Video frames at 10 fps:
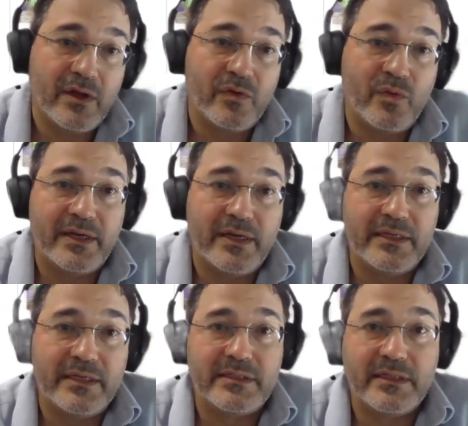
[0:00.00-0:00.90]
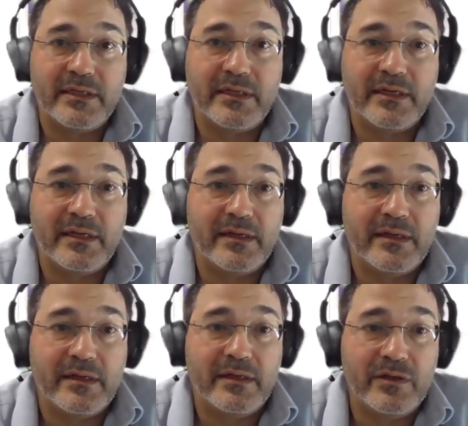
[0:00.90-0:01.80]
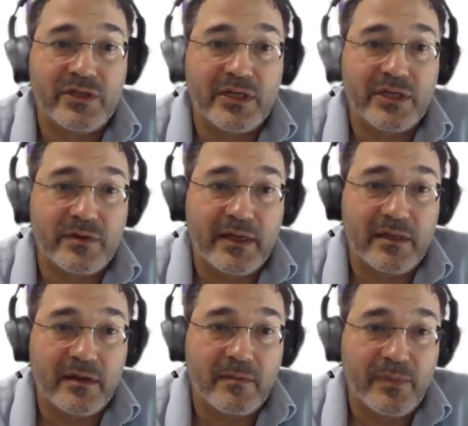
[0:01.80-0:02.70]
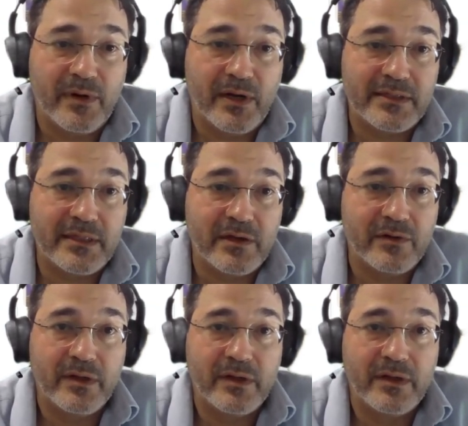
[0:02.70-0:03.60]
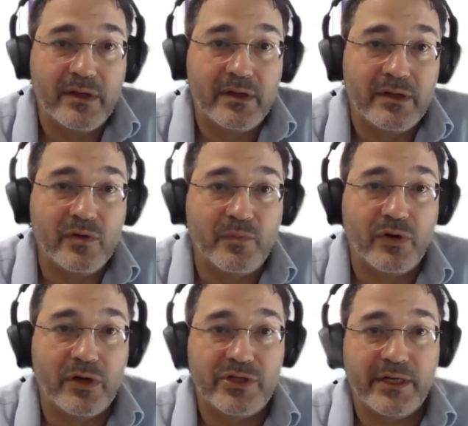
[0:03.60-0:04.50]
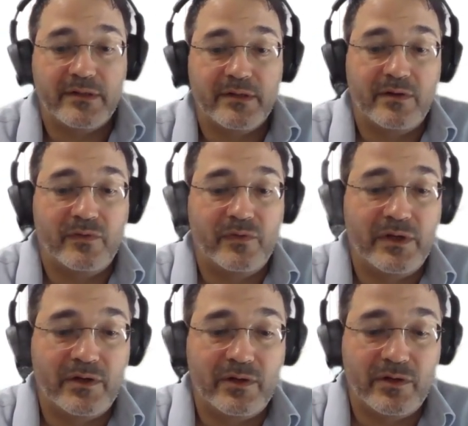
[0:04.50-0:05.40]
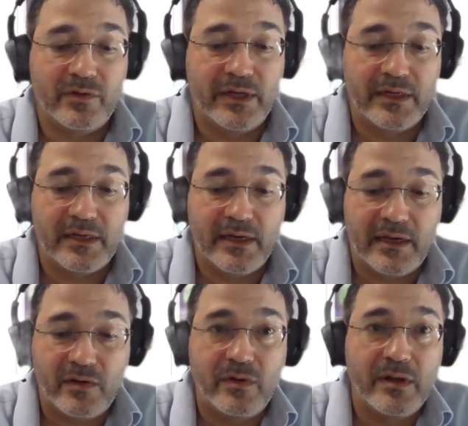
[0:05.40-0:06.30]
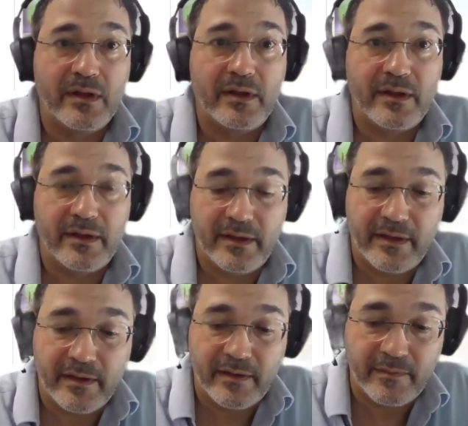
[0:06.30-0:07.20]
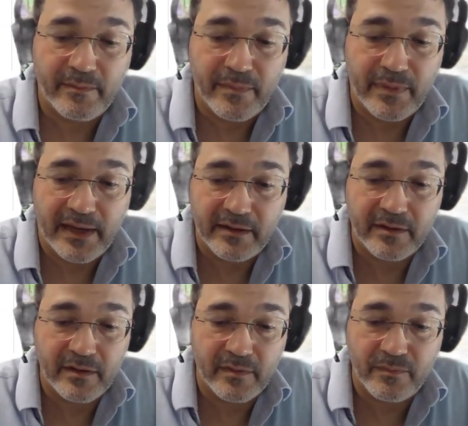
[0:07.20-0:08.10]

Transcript: One is you just create plus here, new project. We'll create it now, bank